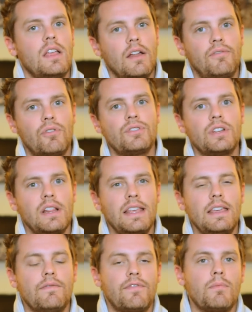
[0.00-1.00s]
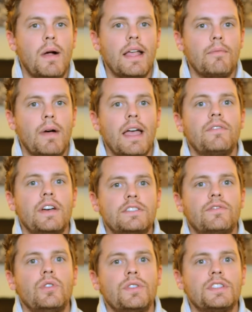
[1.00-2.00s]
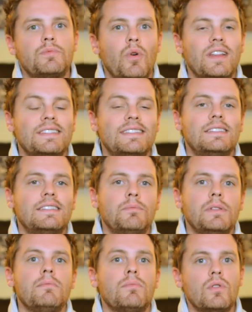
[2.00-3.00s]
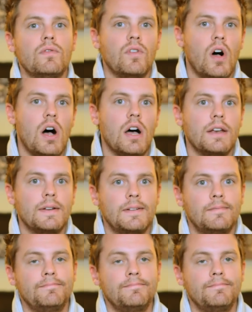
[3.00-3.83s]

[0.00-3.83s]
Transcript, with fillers: Unfortunately, for my, my advice for you at this point is to simply move on.